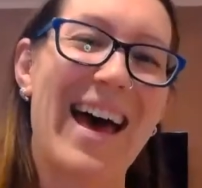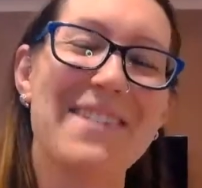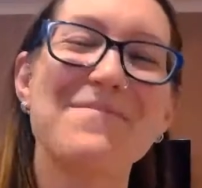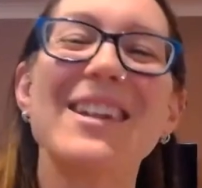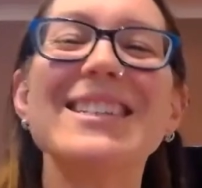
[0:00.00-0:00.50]

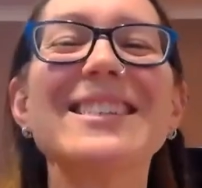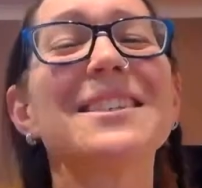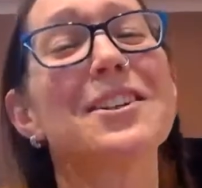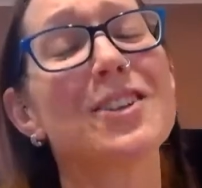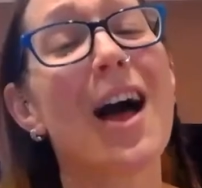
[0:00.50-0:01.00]
But it's
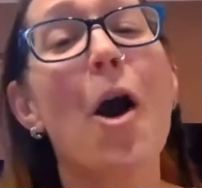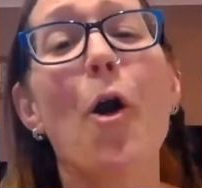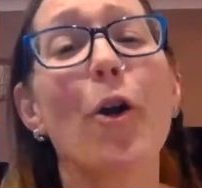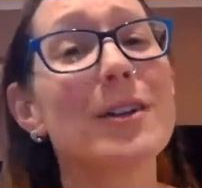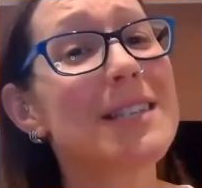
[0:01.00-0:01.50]
such a,
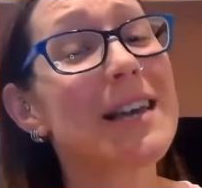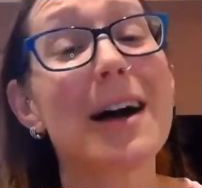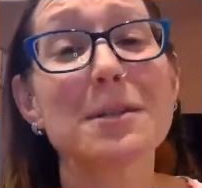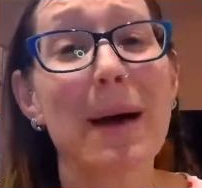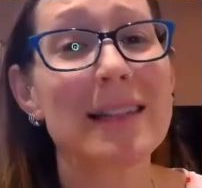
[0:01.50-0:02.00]
honestly
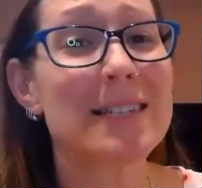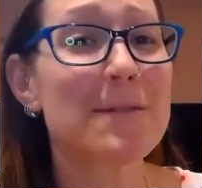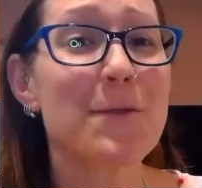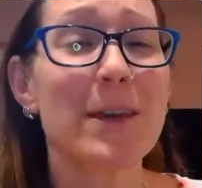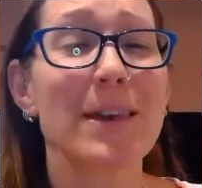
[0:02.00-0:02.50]
guys, Balance
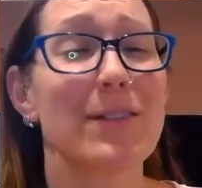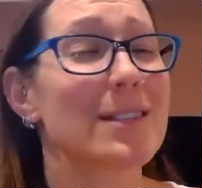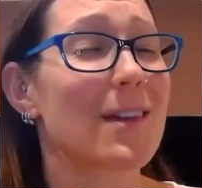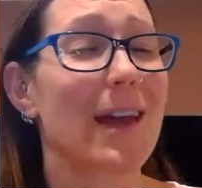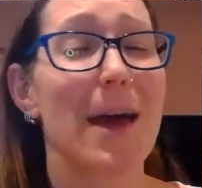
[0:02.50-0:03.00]
and Forgive
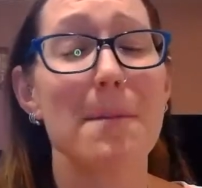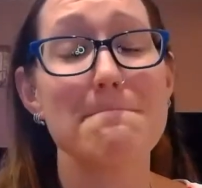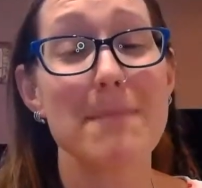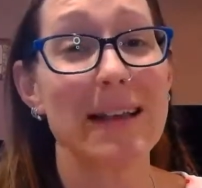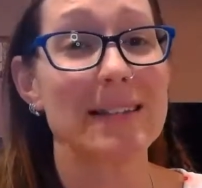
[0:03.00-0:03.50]
is like an
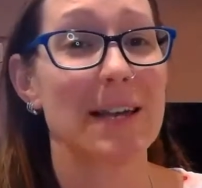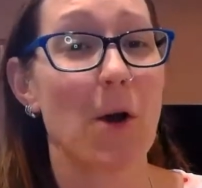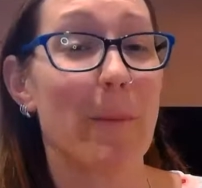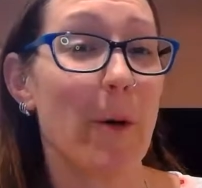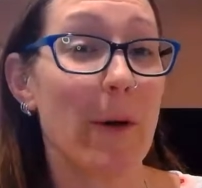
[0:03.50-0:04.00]
amazing
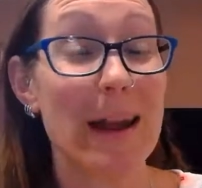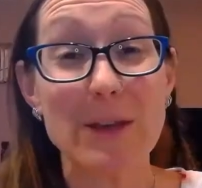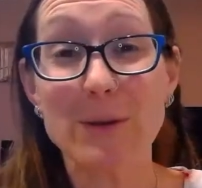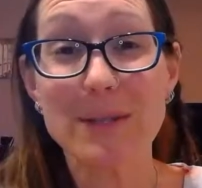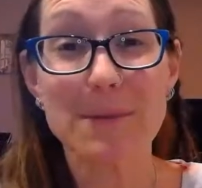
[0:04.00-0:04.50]
combo, and I
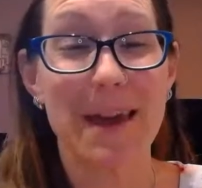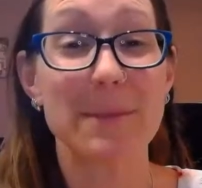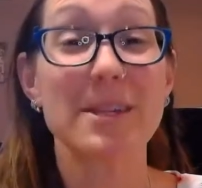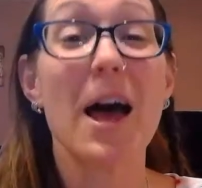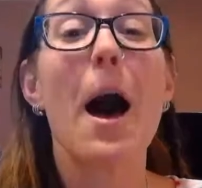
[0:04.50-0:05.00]
use them heaps.